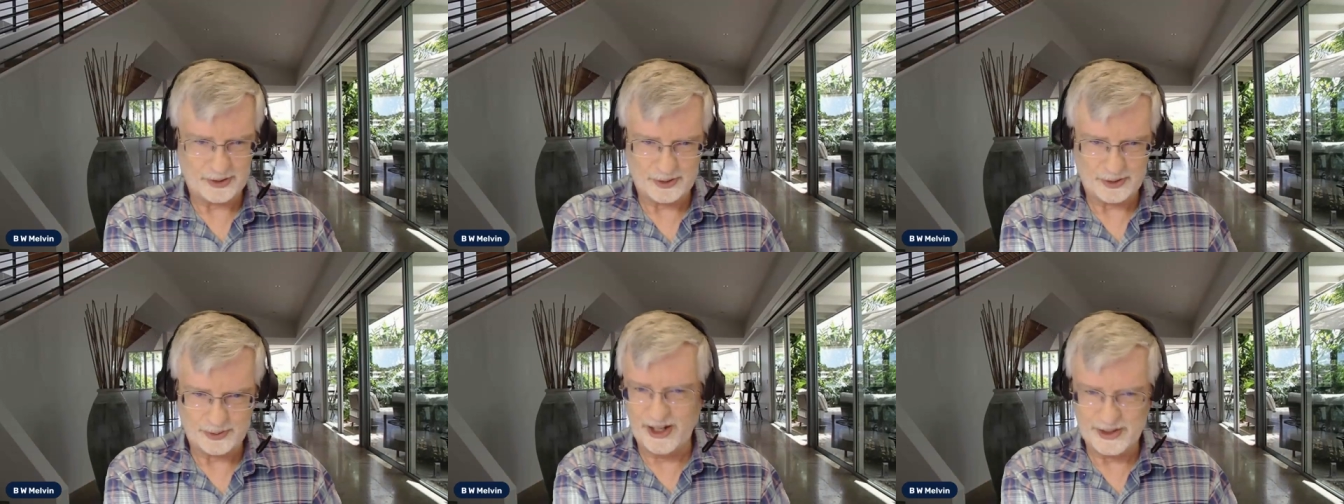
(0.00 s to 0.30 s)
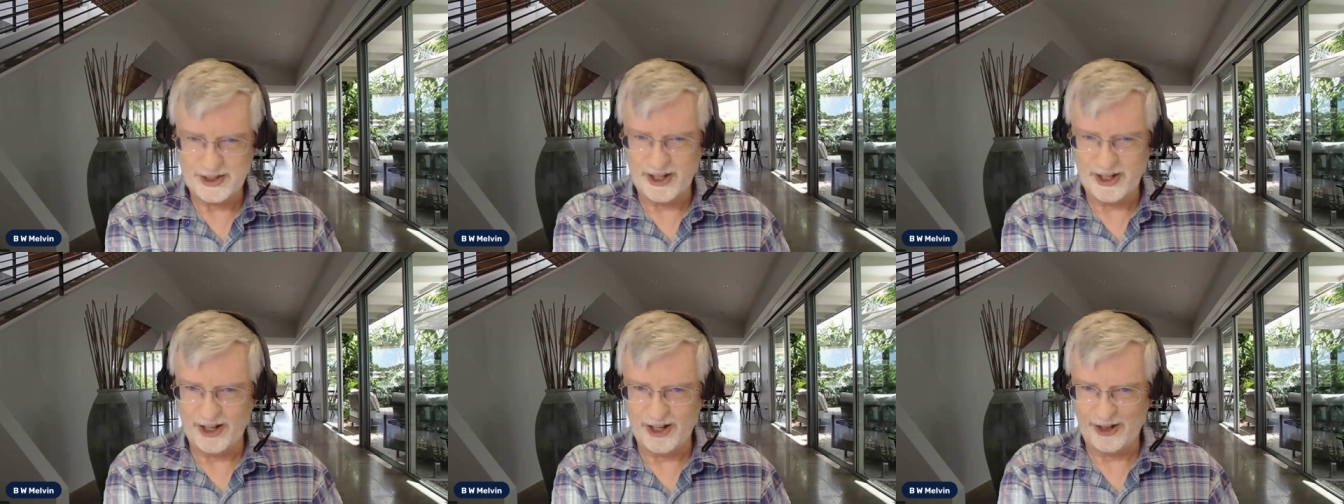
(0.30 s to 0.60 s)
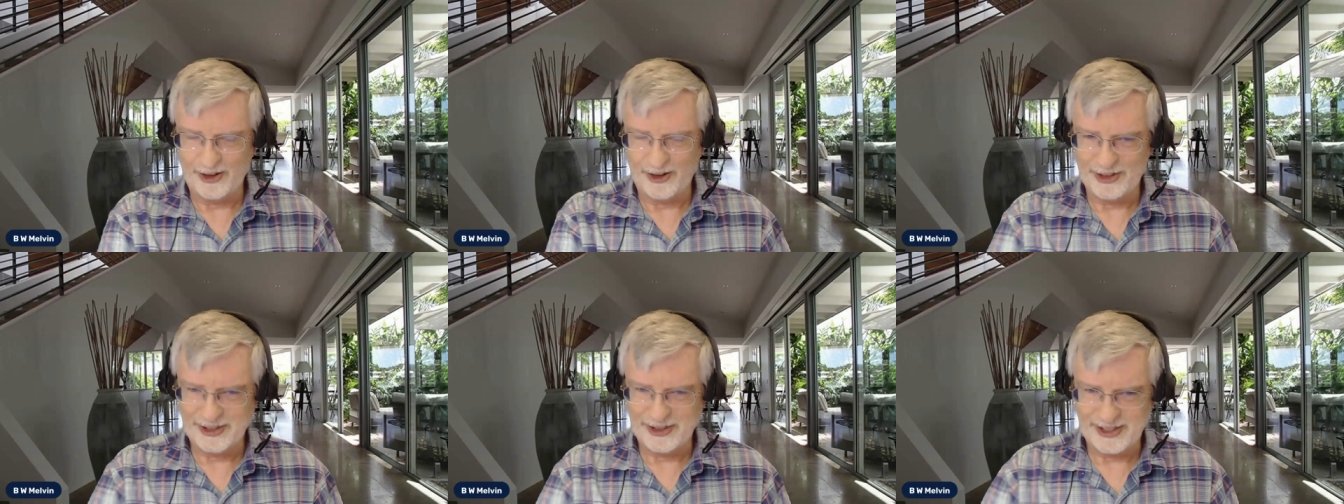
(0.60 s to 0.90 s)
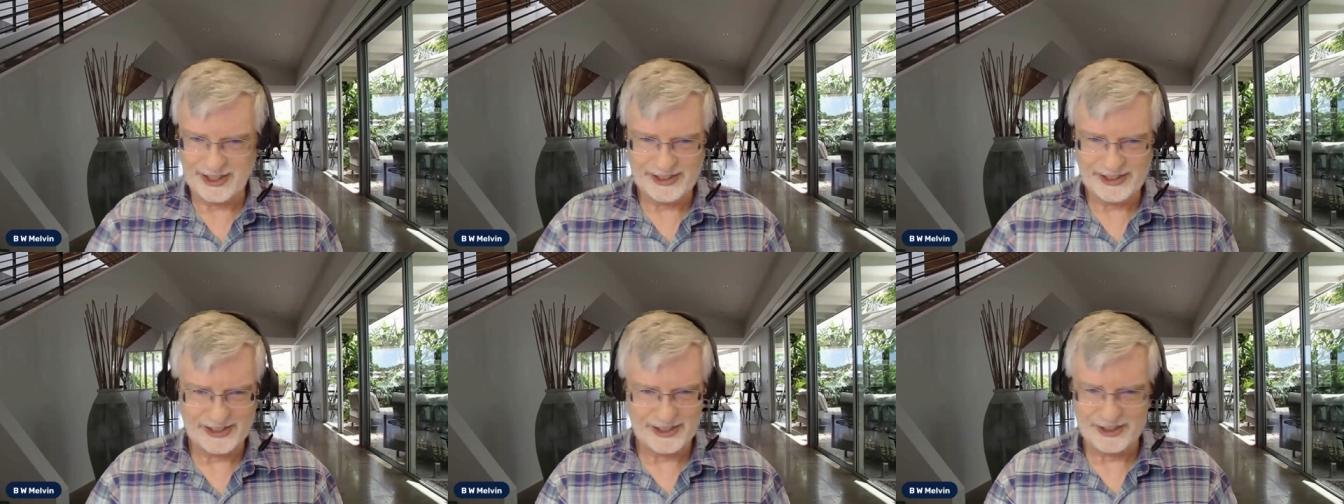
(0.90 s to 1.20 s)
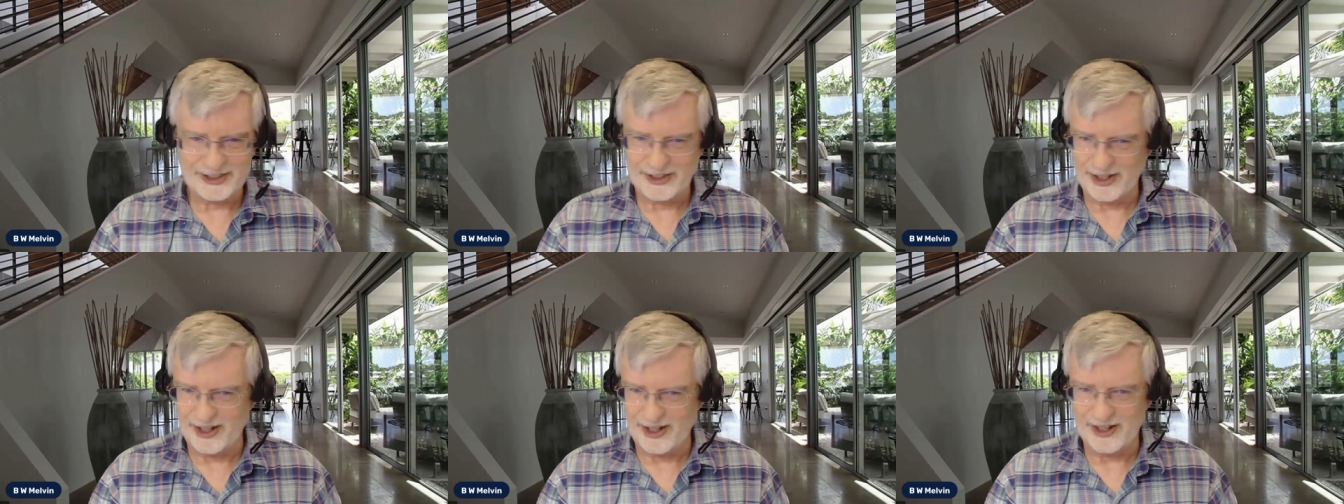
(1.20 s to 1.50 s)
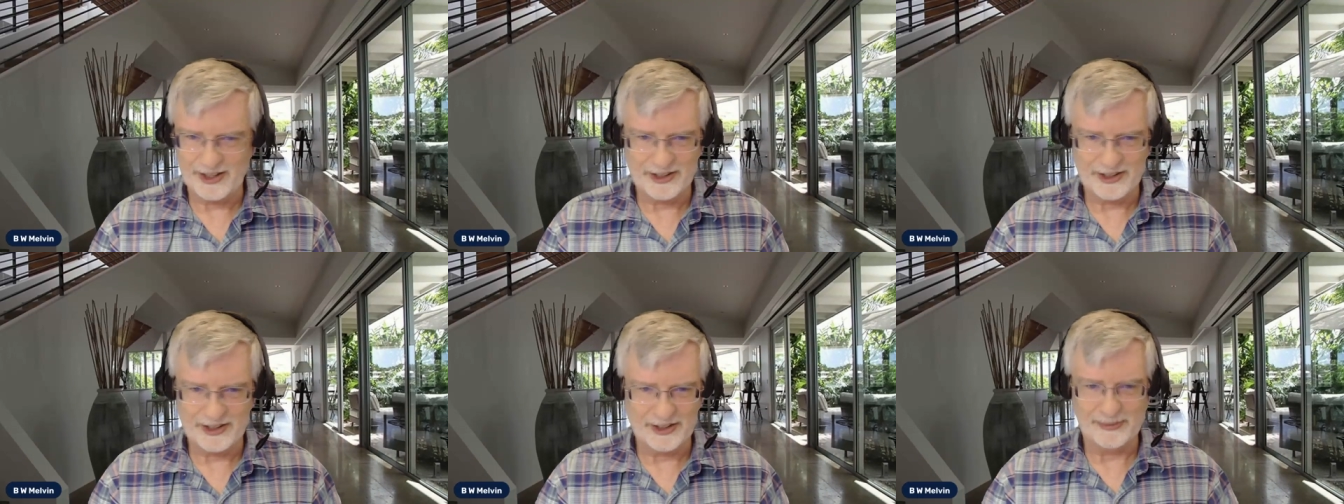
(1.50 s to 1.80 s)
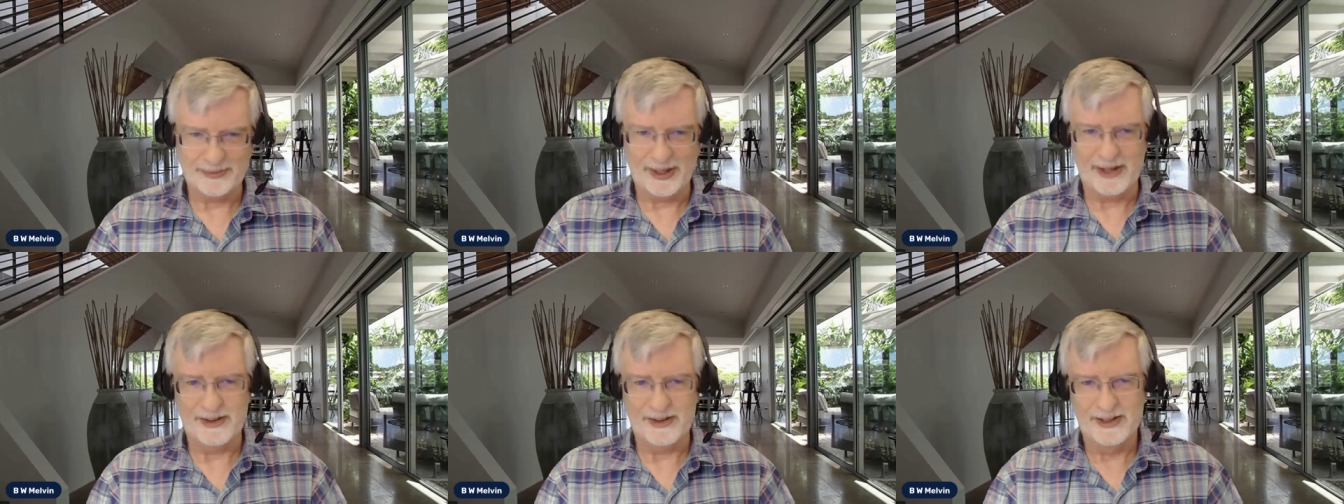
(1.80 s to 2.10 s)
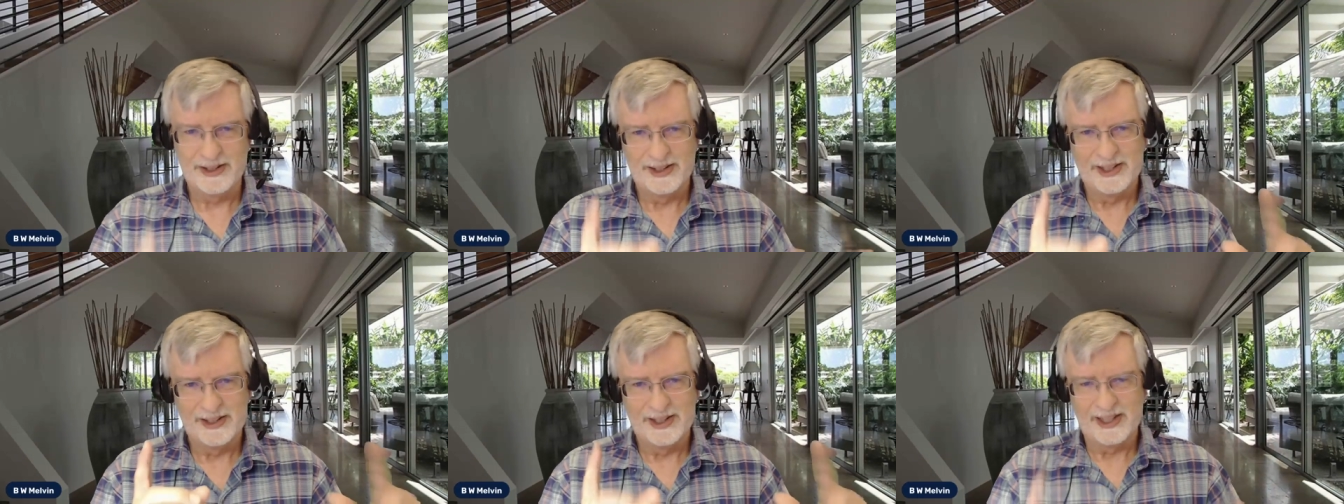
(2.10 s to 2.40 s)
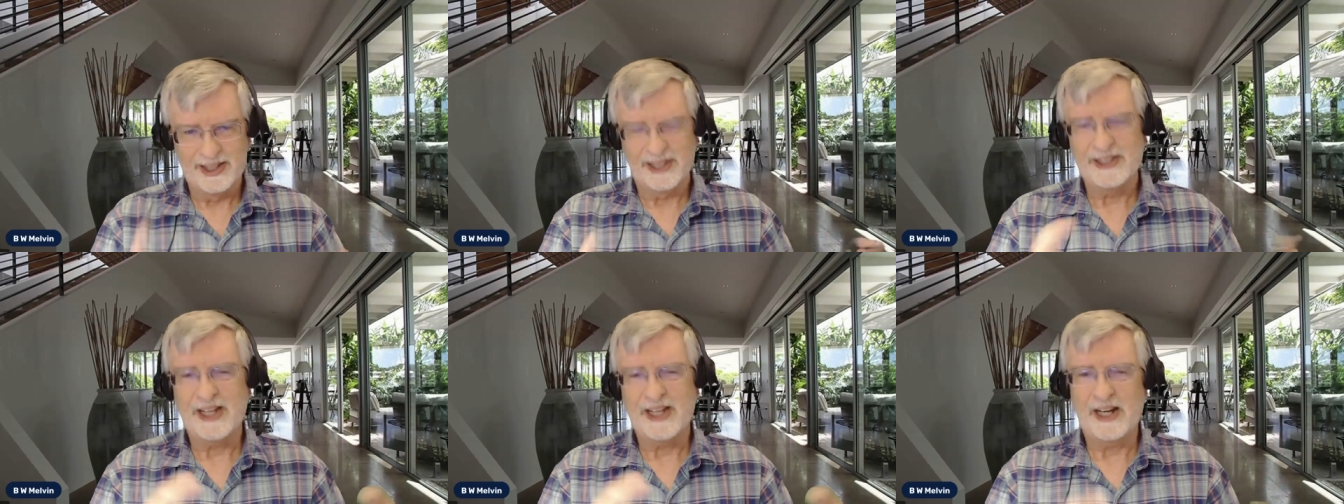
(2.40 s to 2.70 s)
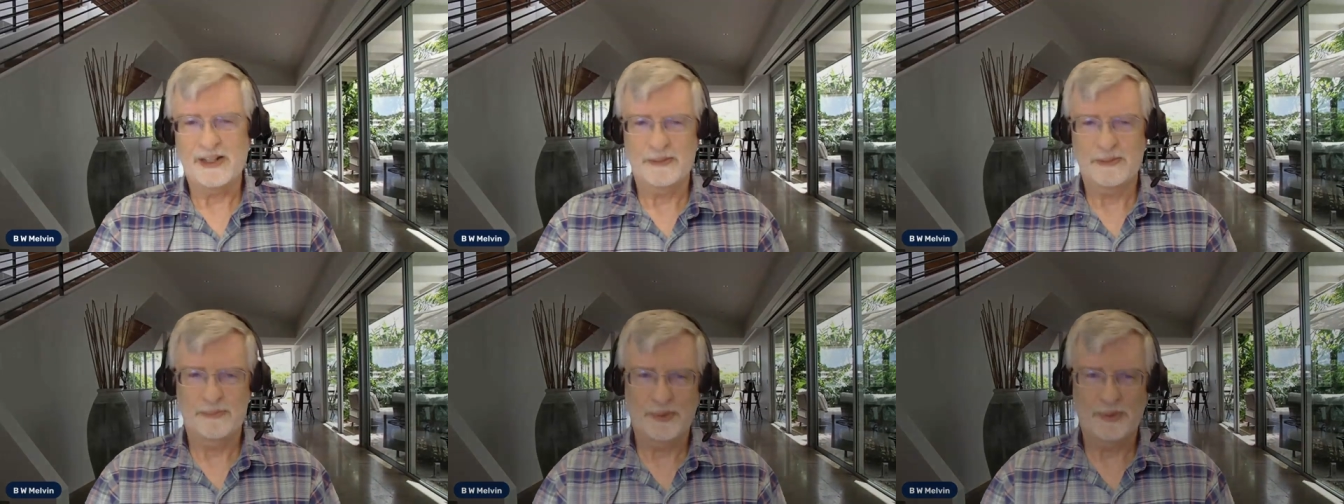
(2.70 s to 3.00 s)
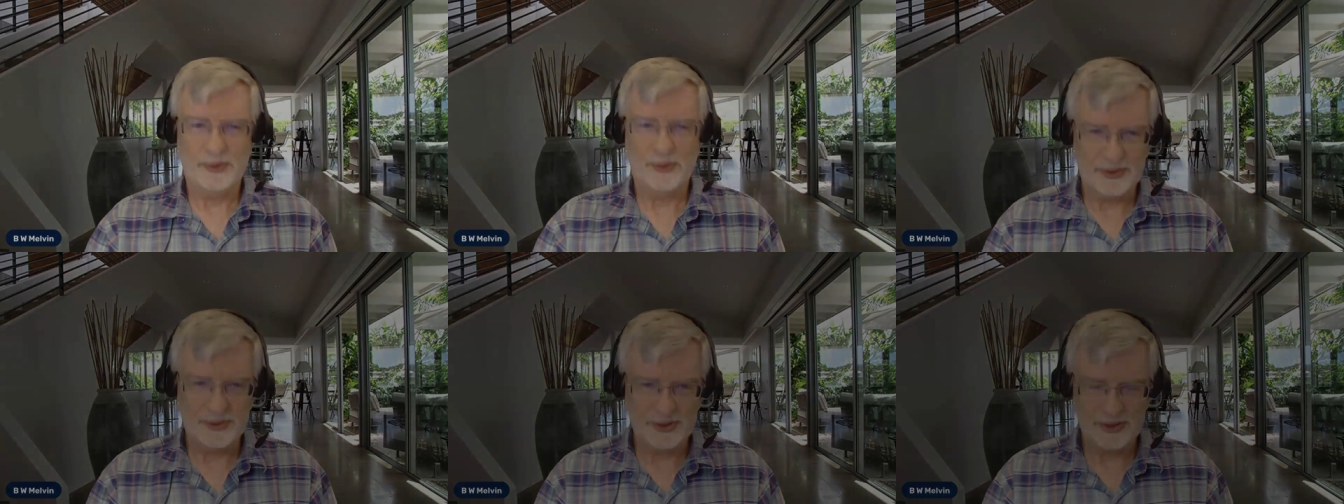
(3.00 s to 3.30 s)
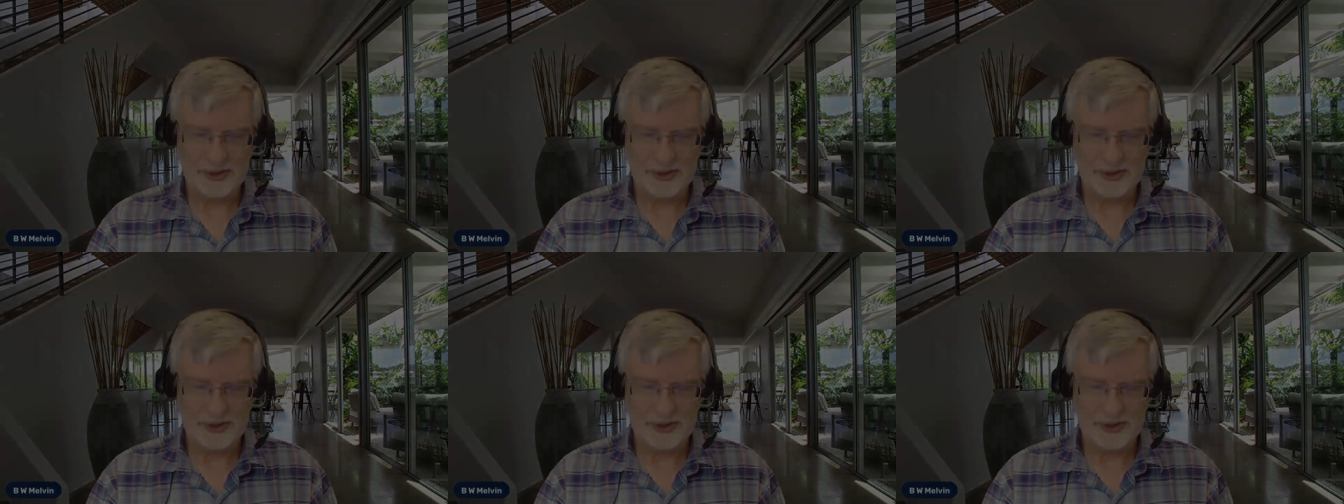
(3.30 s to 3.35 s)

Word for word: 1 through 6 is talking about, is how to put on the